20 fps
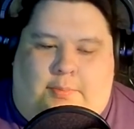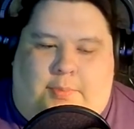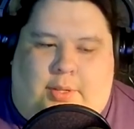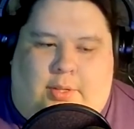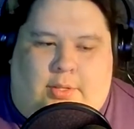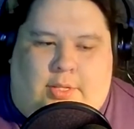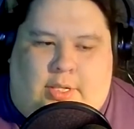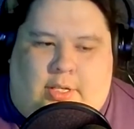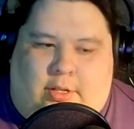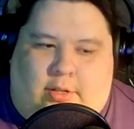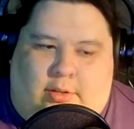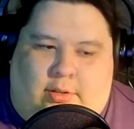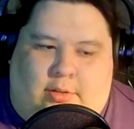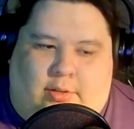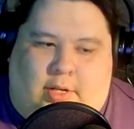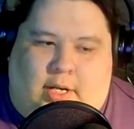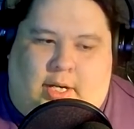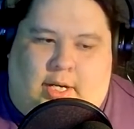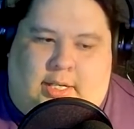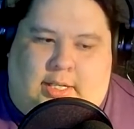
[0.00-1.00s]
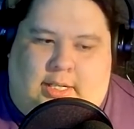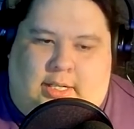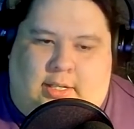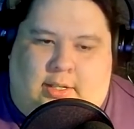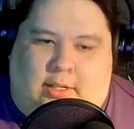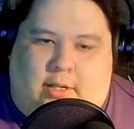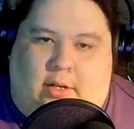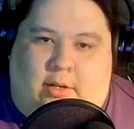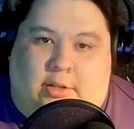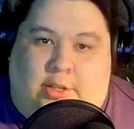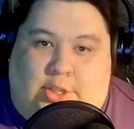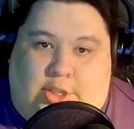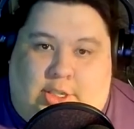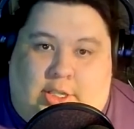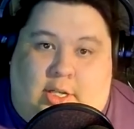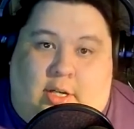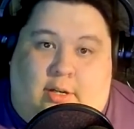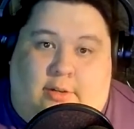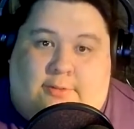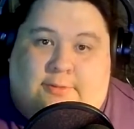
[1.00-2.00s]
build their
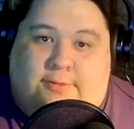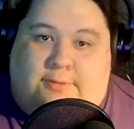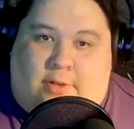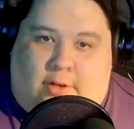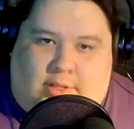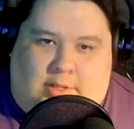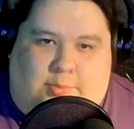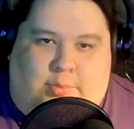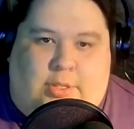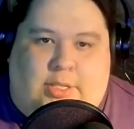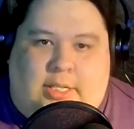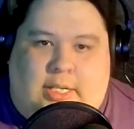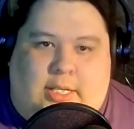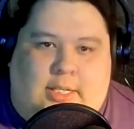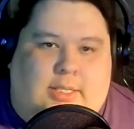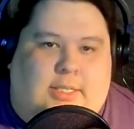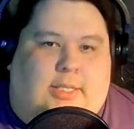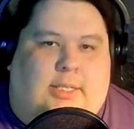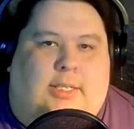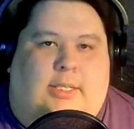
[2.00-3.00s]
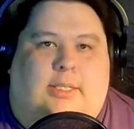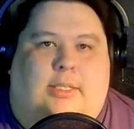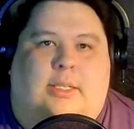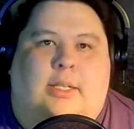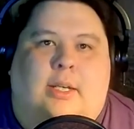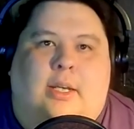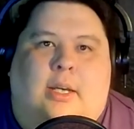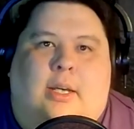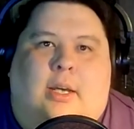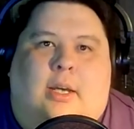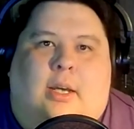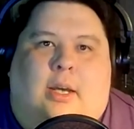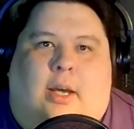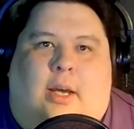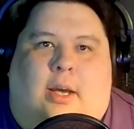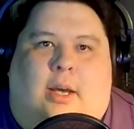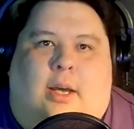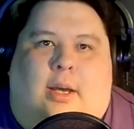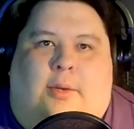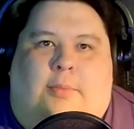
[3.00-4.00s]
ideology on false pretenses.
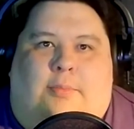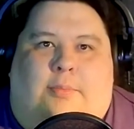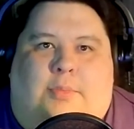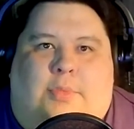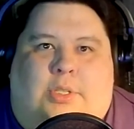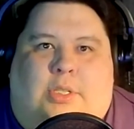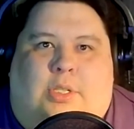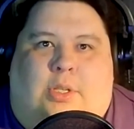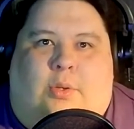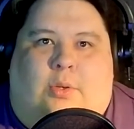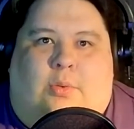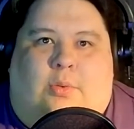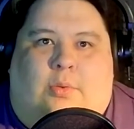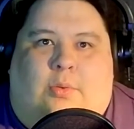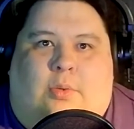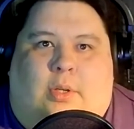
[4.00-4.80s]
Um, so,